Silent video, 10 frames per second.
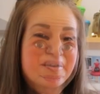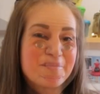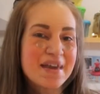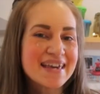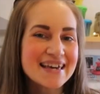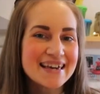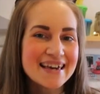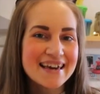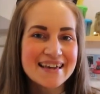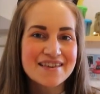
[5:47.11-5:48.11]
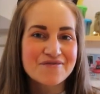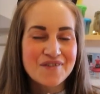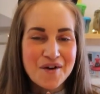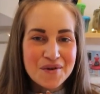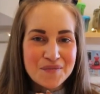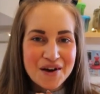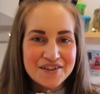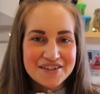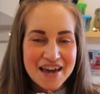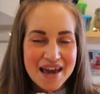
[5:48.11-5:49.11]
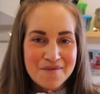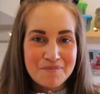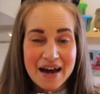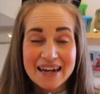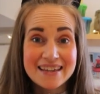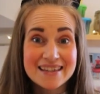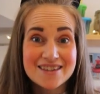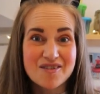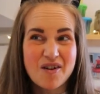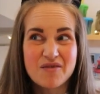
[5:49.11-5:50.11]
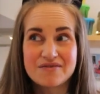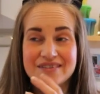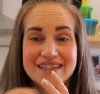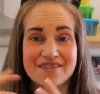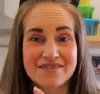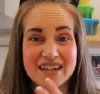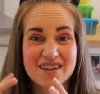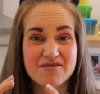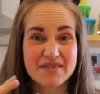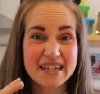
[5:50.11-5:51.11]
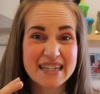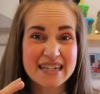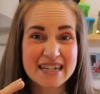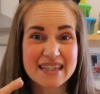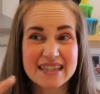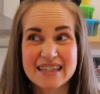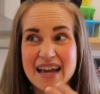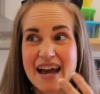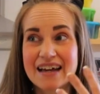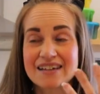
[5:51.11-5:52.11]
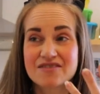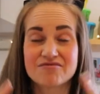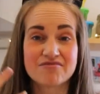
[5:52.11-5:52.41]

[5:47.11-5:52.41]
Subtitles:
Baking is very much a balance of different ingredients and